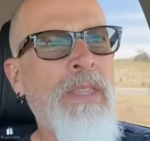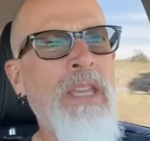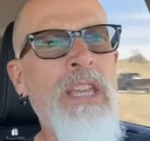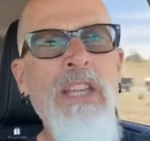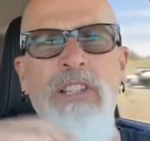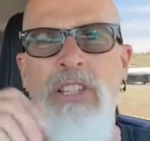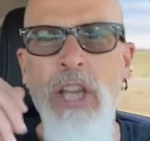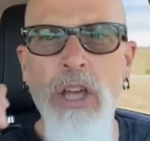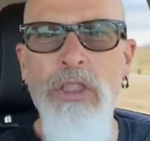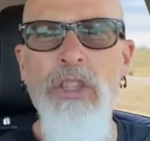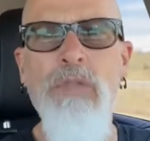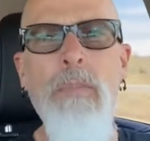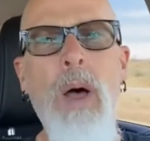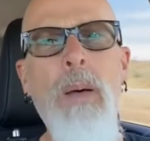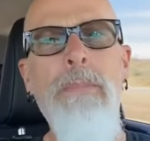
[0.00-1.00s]
it's killed the
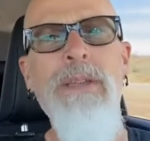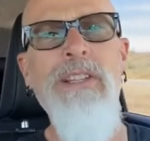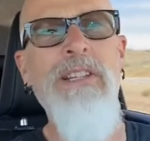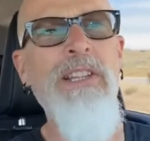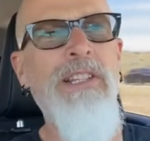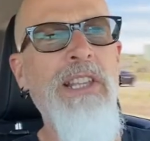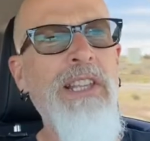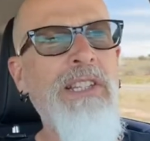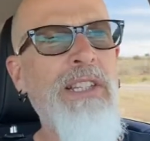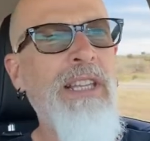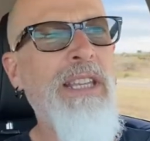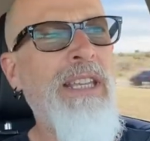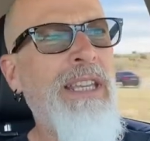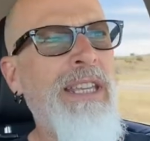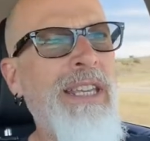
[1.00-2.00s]
small businesses,
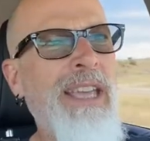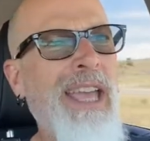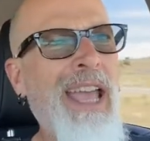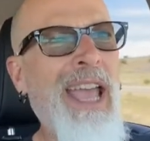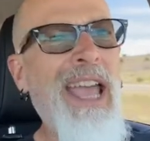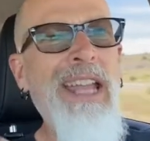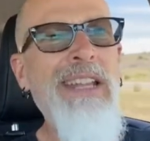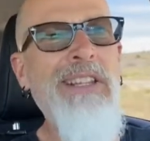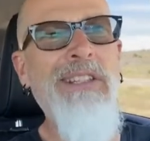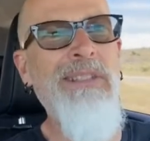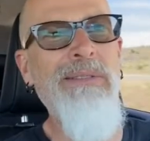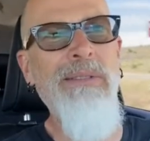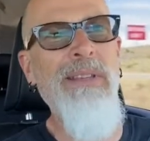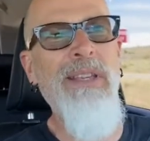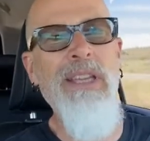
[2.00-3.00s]
and
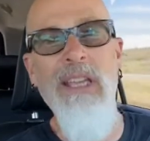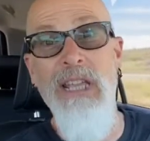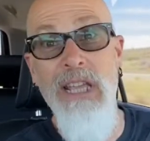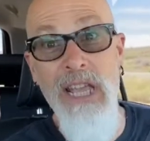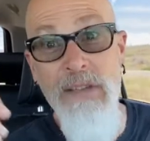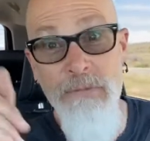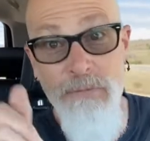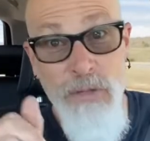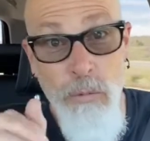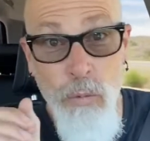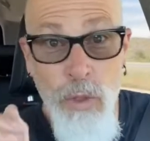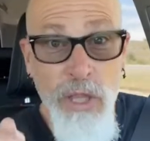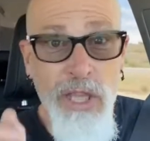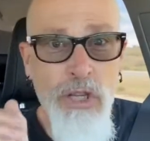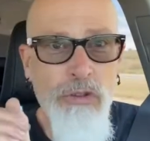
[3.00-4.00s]
it's, if you
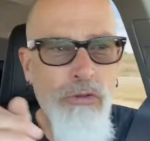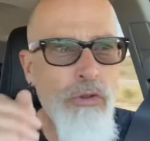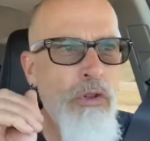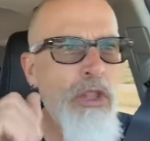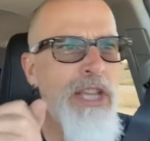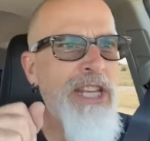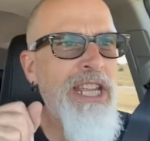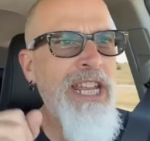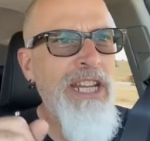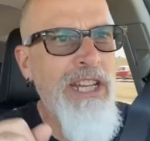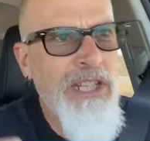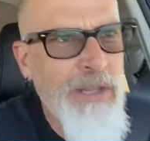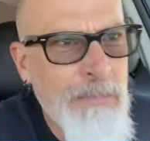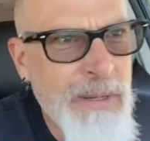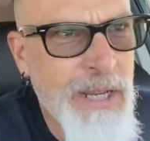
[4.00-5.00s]
really truly
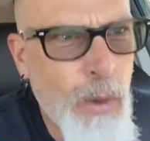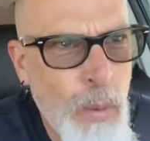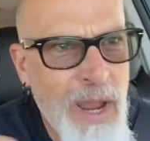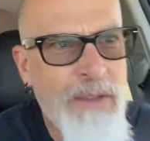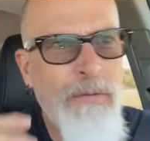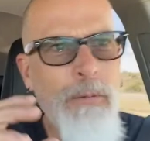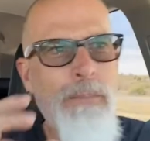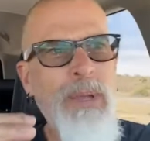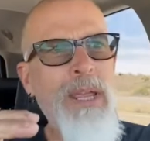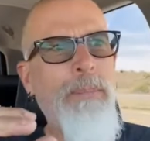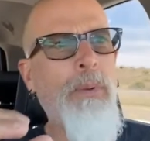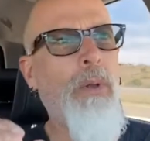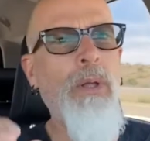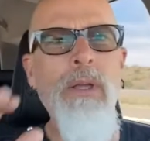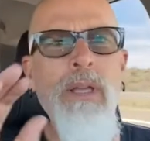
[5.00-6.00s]
needed to be away from
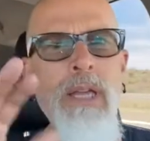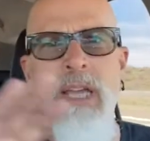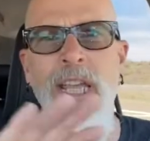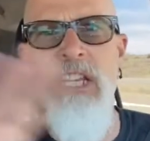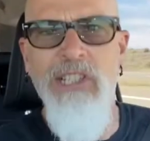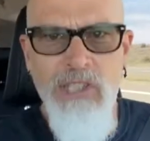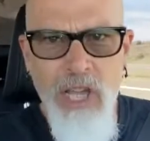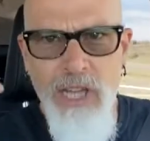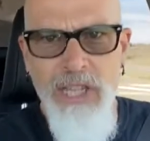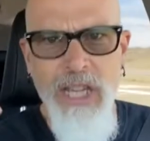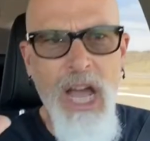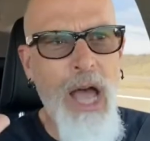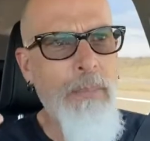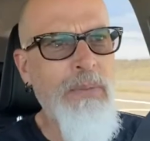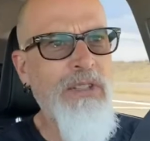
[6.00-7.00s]
people, it's done the
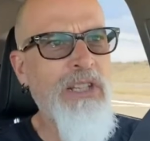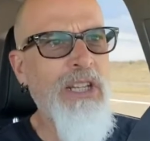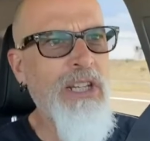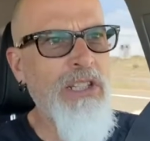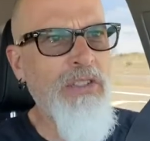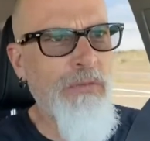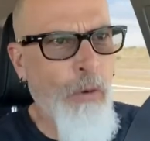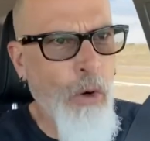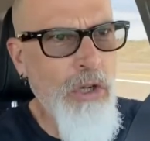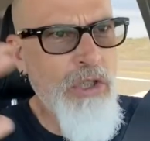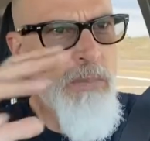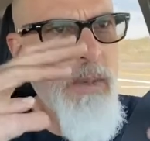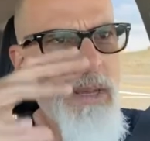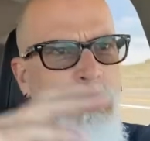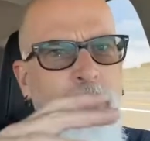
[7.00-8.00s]
opposite. It's
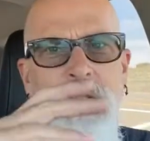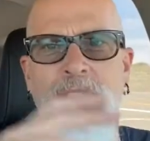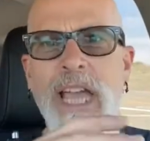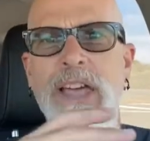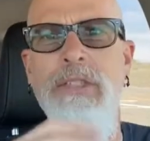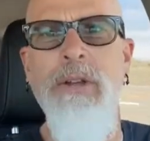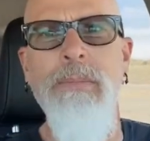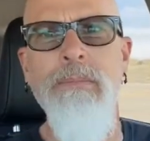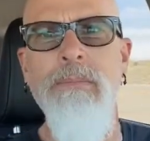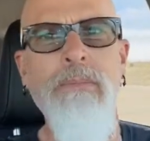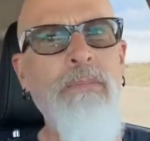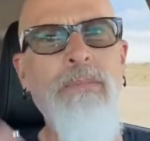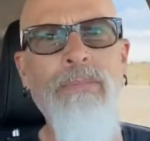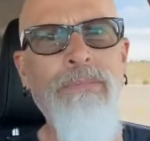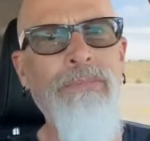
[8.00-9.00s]
forced people together.
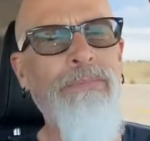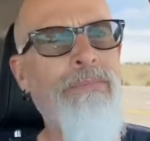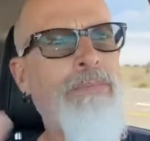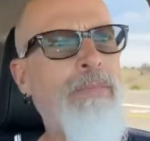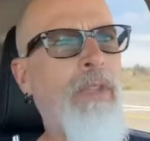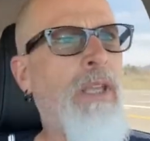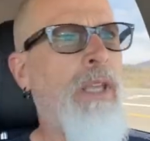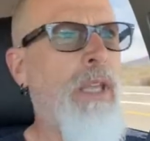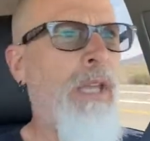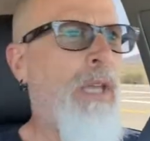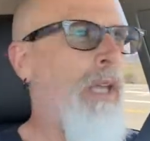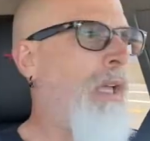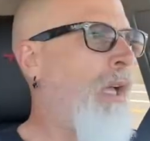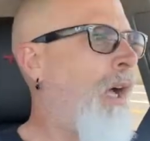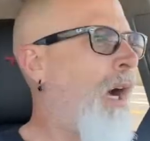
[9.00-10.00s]

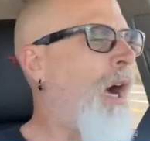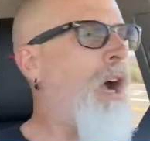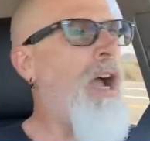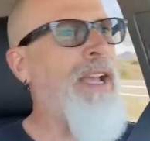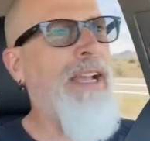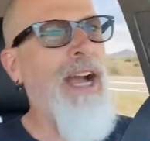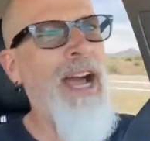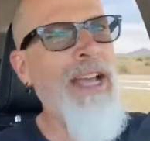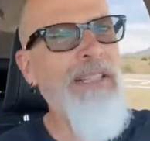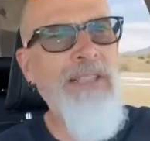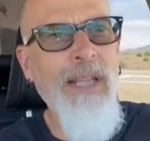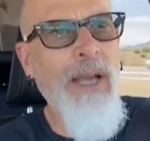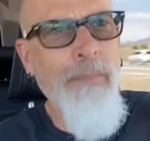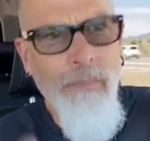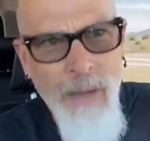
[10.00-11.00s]
All right,
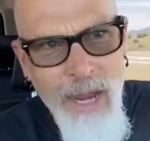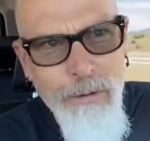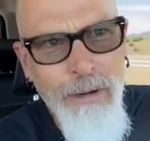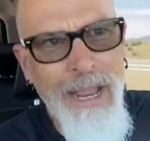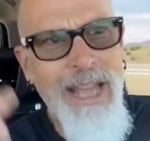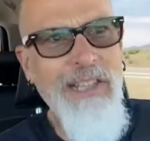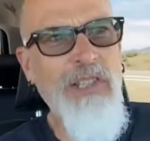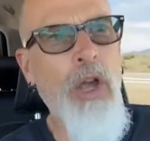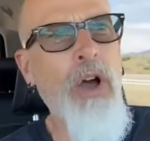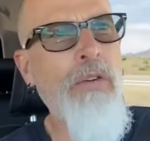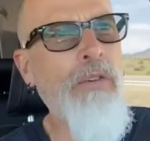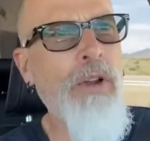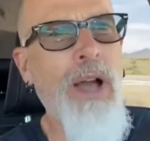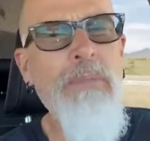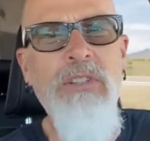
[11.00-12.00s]
guys, my rant's
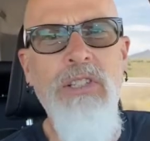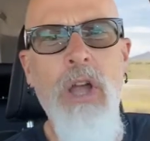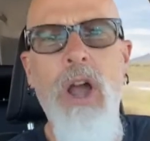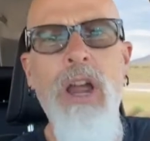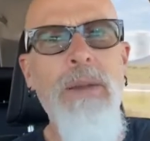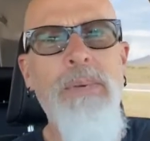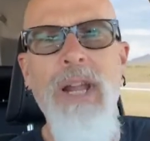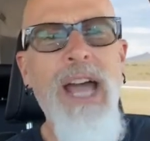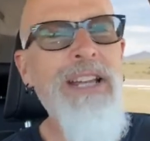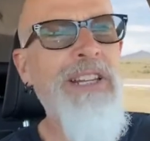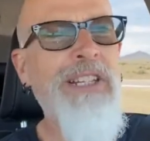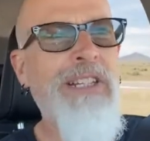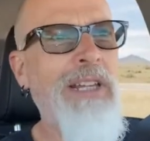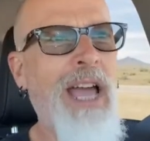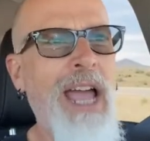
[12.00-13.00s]
over. I'm sorry, but I
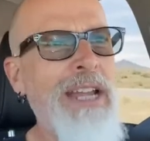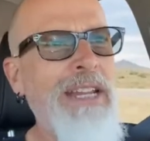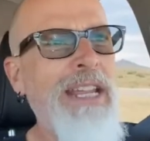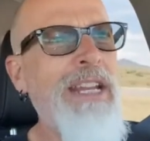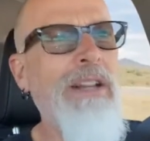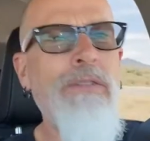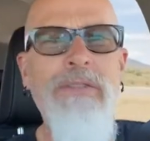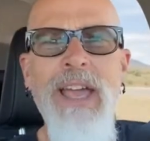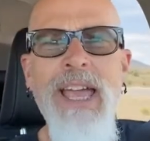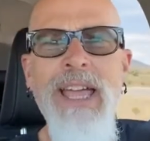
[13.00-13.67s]
need an